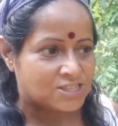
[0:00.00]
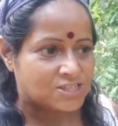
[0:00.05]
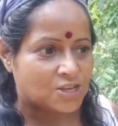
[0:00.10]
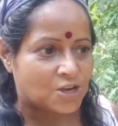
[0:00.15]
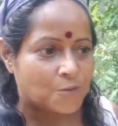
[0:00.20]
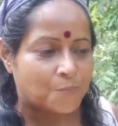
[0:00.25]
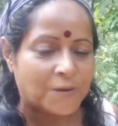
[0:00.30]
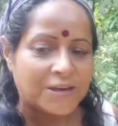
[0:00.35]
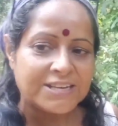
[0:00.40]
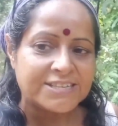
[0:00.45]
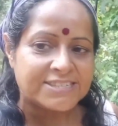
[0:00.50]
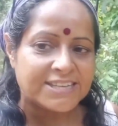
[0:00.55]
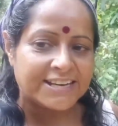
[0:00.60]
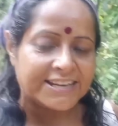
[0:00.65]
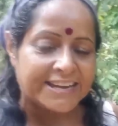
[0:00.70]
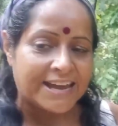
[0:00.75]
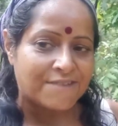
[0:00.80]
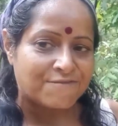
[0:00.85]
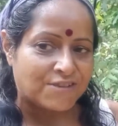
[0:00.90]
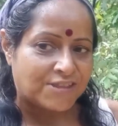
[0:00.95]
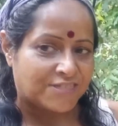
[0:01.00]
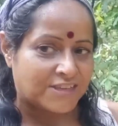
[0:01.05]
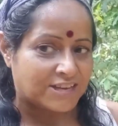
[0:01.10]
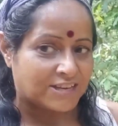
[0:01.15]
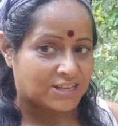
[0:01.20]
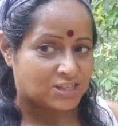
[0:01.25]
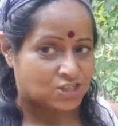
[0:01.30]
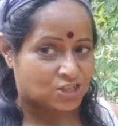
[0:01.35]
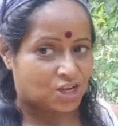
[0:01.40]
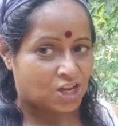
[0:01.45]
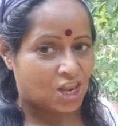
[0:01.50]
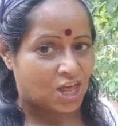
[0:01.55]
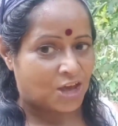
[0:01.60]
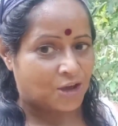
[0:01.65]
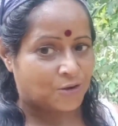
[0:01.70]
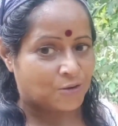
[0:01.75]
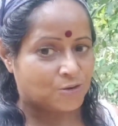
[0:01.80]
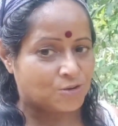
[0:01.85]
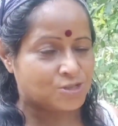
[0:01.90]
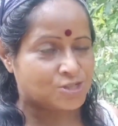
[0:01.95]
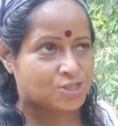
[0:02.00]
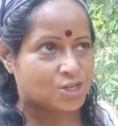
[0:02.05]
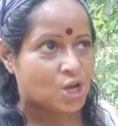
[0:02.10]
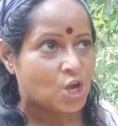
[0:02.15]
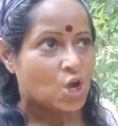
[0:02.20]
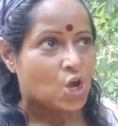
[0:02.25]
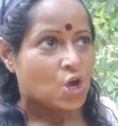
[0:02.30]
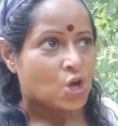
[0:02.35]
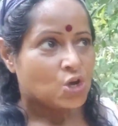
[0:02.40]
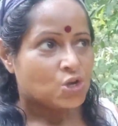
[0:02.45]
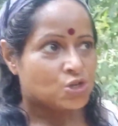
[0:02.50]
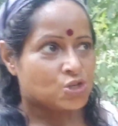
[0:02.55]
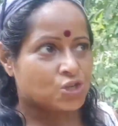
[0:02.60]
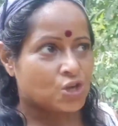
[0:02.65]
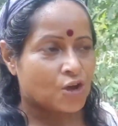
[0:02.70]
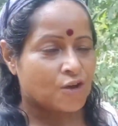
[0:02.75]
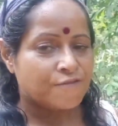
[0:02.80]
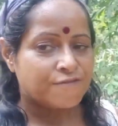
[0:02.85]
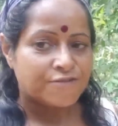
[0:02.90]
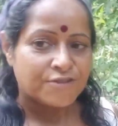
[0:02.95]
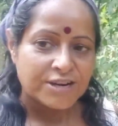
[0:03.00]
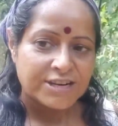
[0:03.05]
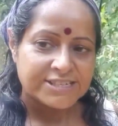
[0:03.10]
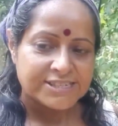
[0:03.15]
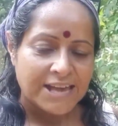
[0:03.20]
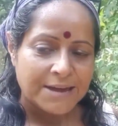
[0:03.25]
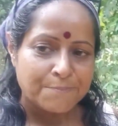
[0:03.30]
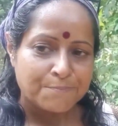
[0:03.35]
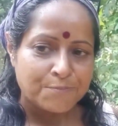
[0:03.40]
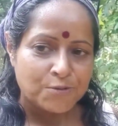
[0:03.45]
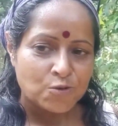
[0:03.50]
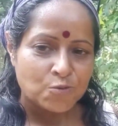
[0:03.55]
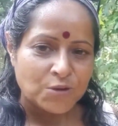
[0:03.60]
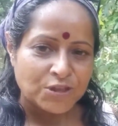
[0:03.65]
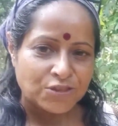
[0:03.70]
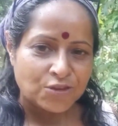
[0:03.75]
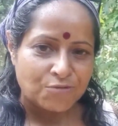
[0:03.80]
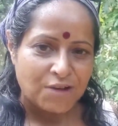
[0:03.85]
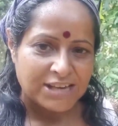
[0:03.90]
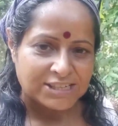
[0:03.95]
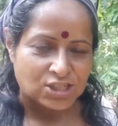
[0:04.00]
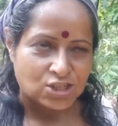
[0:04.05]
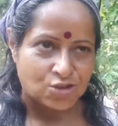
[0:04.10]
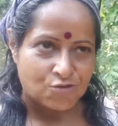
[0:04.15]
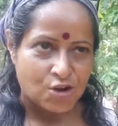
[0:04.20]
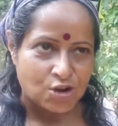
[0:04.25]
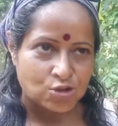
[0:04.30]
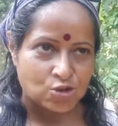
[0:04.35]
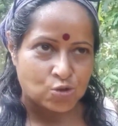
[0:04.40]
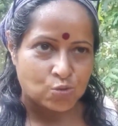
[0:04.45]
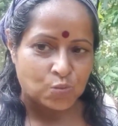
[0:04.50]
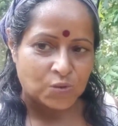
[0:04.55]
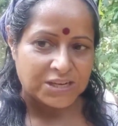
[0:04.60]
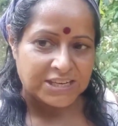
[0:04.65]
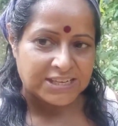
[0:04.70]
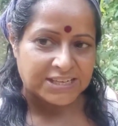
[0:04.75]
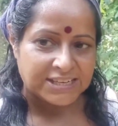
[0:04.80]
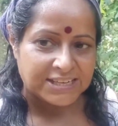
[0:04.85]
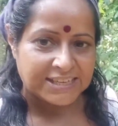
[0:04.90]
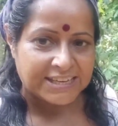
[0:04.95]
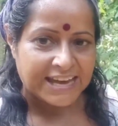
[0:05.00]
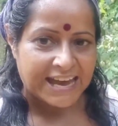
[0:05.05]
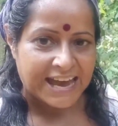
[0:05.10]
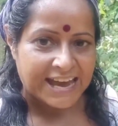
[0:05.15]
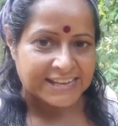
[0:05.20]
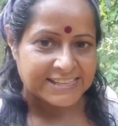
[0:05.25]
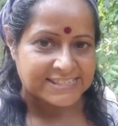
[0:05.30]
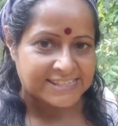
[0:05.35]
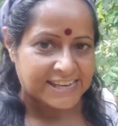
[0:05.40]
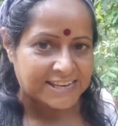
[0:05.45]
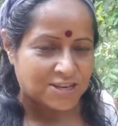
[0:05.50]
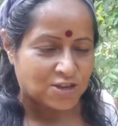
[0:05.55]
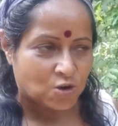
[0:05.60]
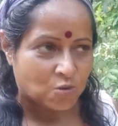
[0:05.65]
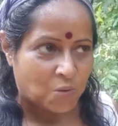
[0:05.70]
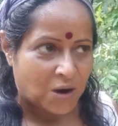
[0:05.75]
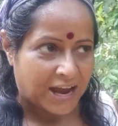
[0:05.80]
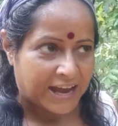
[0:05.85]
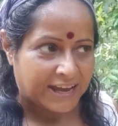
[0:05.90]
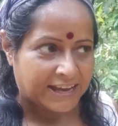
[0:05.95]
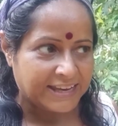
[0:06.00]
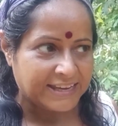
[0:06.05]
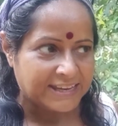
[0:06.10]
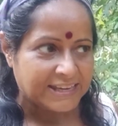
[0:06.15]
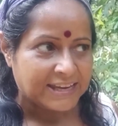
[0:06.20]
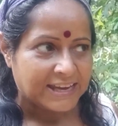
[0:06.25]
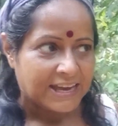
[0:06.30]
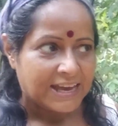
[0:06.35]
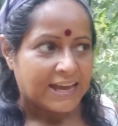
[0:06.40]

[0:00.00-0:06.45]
So basically, everything is closed. So, for example, with the restaurants, we can get takeaway